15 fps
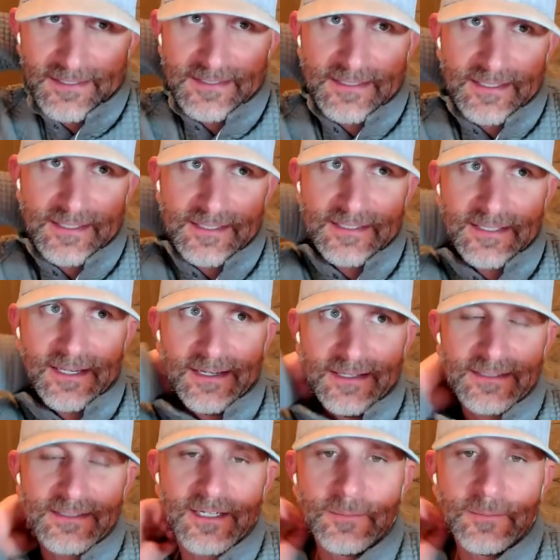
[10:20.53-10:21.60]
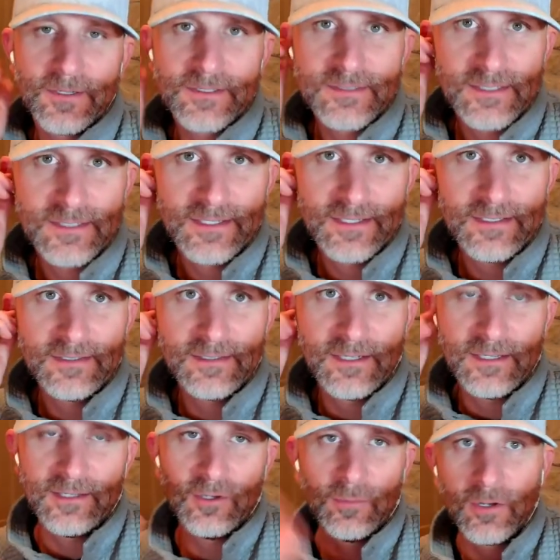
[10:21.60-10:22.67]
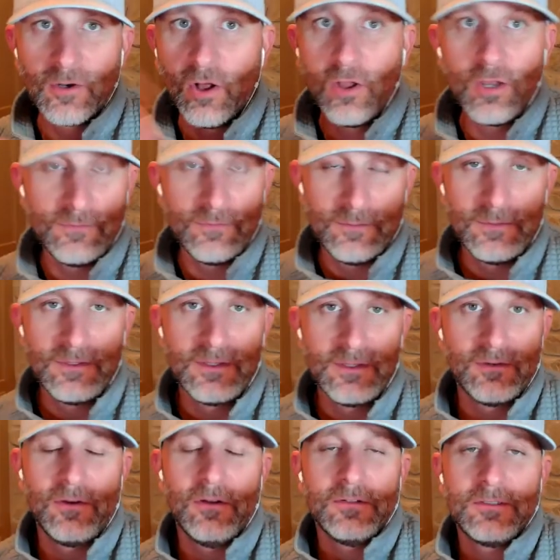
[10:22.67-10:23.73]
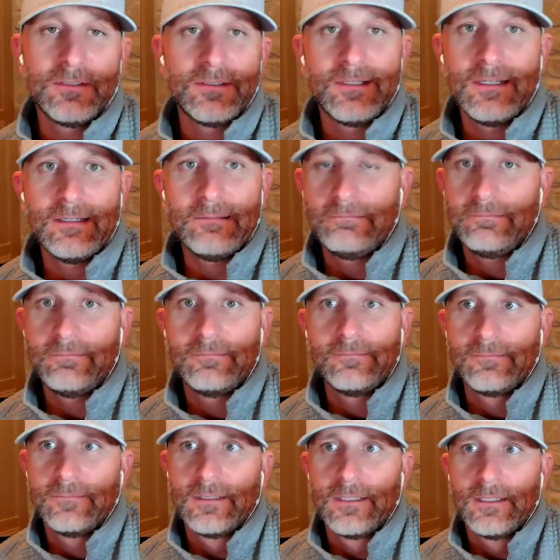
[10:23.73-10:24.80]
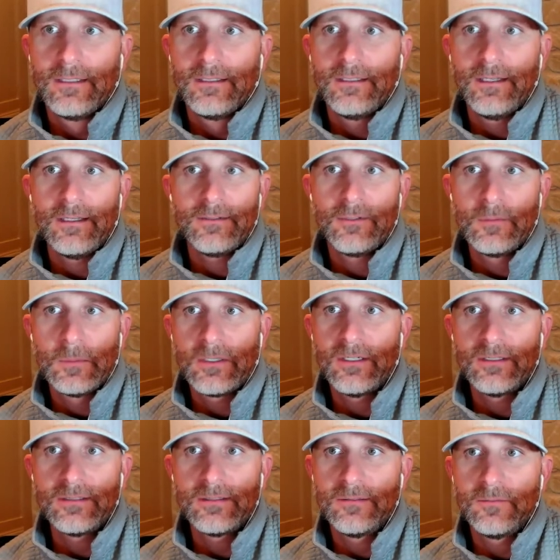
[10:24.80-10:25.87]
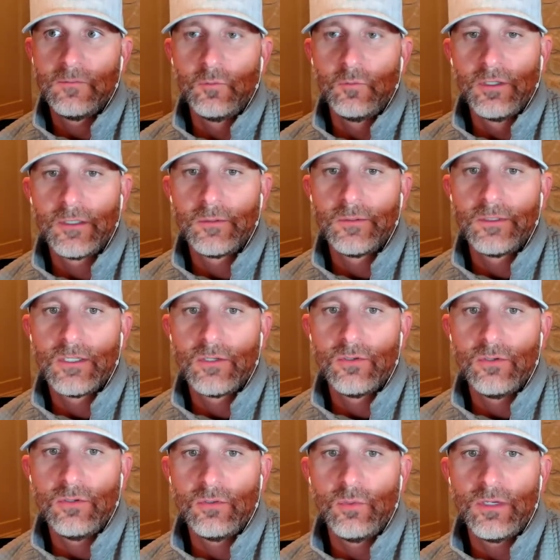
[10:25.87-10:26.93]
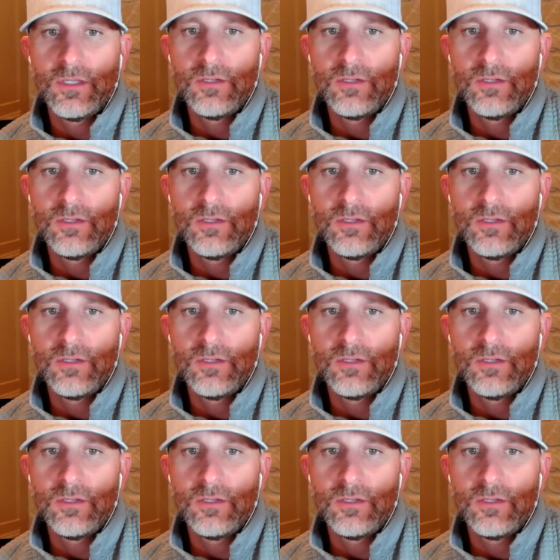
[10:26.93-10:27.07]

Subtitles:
this TypePy site, I'm on all of them, but they're all just like, super custom, really, really cool. What do you